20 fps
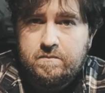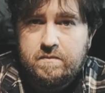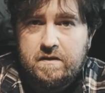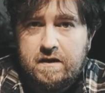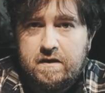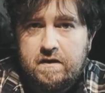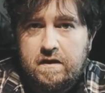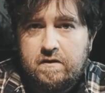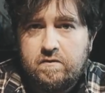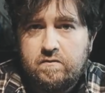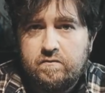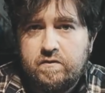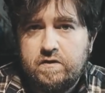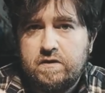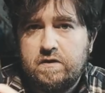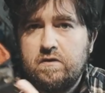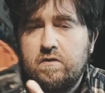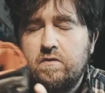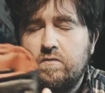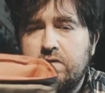but I don't
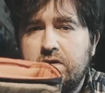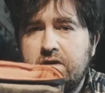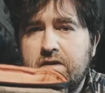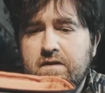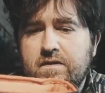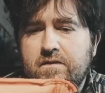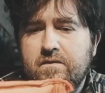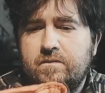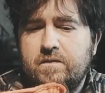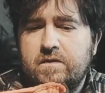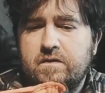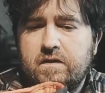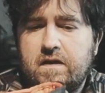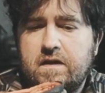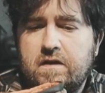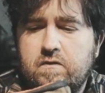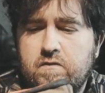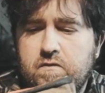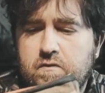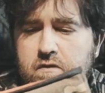really know what it is. It feels
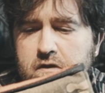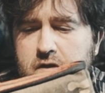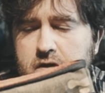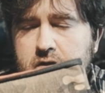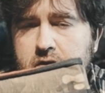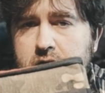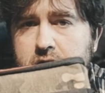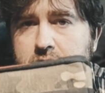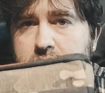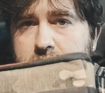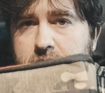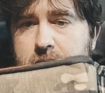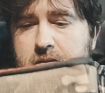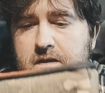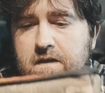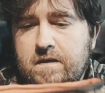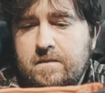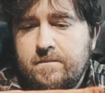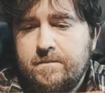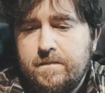like Cordura to
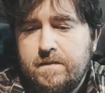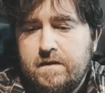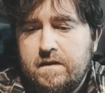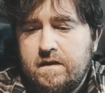me.